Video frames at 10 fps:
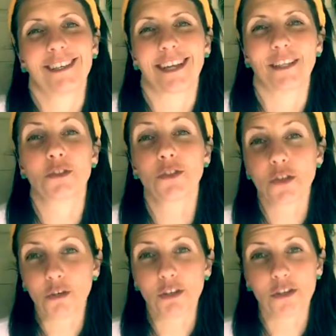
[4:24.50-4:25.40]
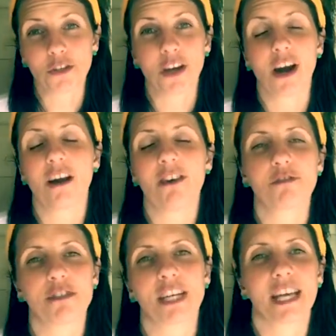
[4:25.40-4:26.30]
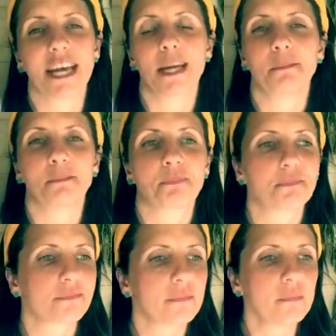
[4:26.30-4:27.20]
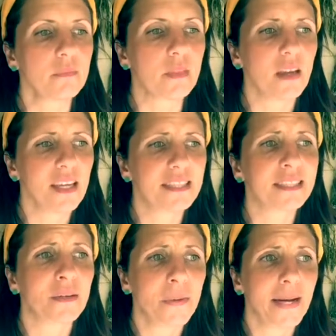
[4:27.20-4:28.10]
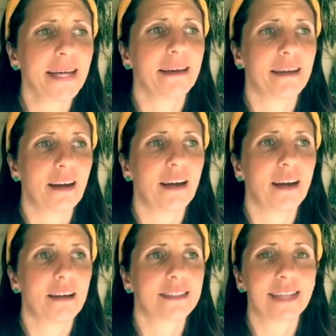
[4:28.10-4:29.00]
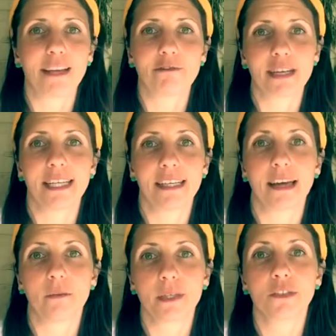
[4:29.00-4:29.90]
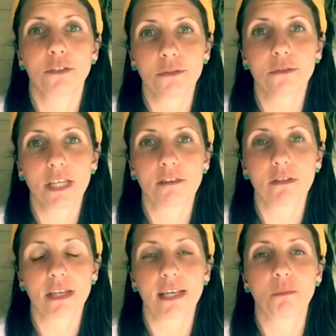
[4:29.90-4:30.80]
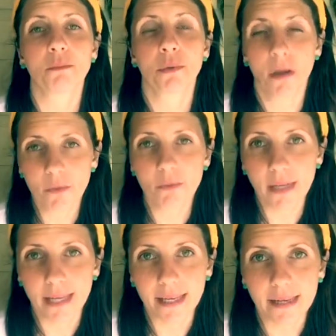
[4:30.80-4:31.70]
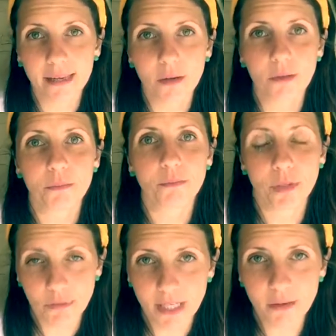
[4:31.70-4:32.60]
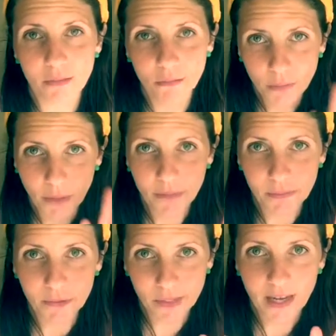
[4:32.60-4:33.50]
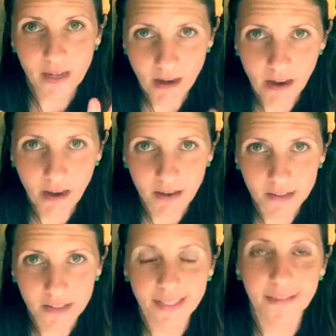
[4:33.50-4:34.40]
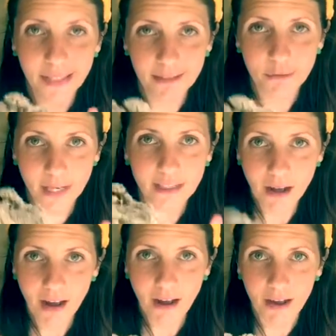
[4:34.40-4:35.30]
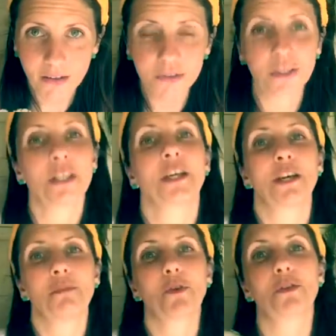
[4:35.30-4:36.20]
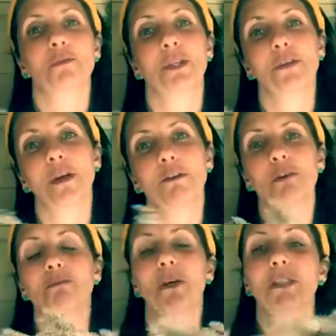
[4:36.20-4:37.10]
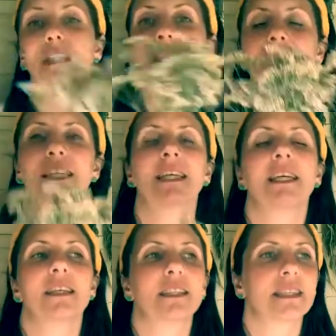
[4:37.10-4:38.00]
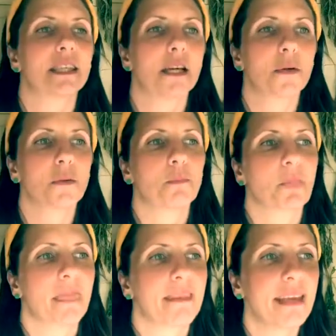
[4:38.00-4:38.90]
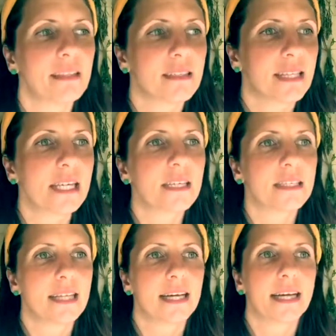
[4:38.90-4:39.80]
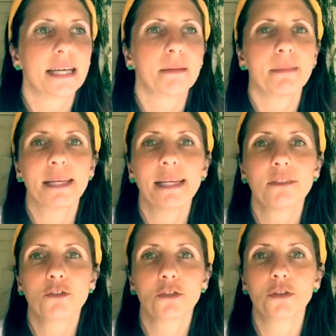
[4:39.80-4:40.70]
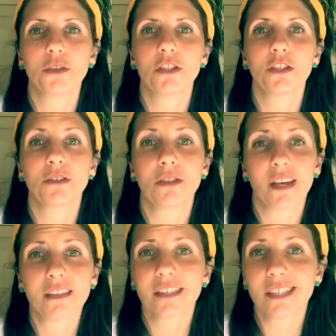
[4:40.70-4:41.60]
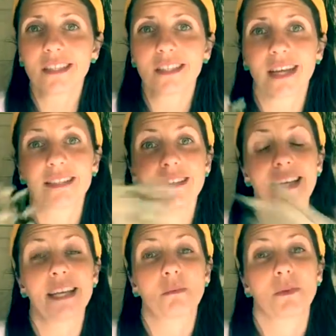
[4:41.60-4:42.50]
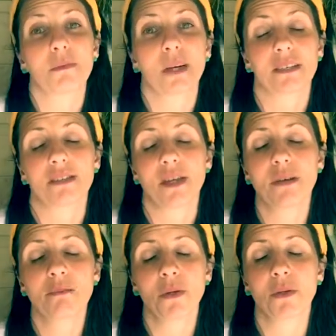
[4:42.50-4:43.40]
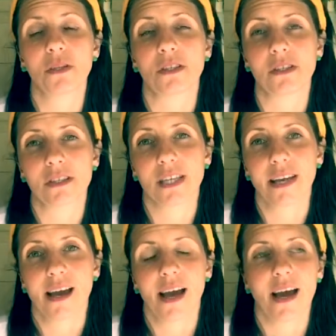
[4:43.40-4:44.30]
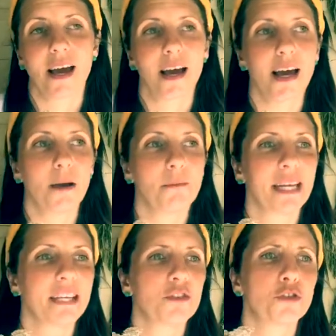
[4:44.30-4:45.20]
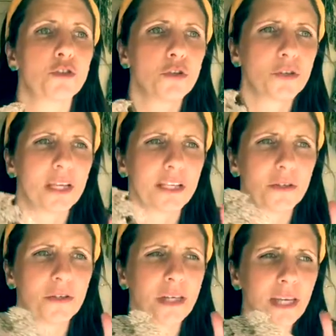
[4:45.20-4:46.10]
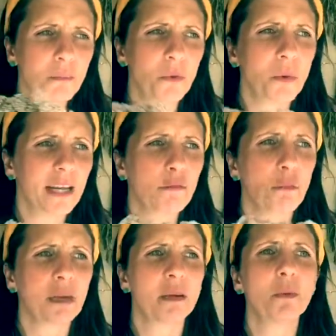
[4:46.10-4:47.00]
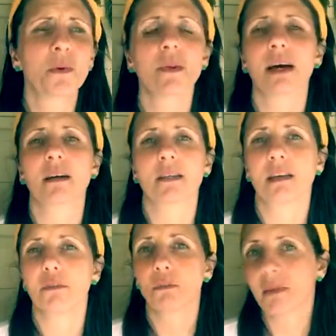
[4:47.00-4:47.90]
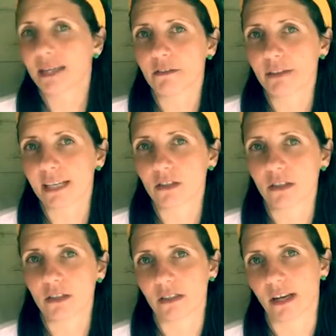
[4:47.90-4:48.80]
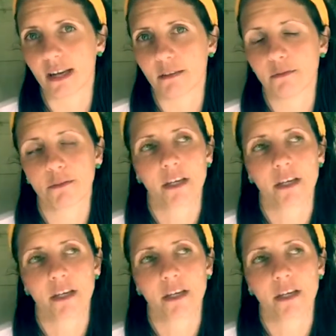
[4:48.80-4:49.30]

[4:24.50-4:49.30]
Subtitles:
like you service your car every year. It's quite sad really that we do generally probably prevent problems with our cars and look after our cars more than we do our own bodies. So that's things like making sure you get a decent night's sleep. That's so important. Making sure that you keep away from people that are going to have a bad effect on your life,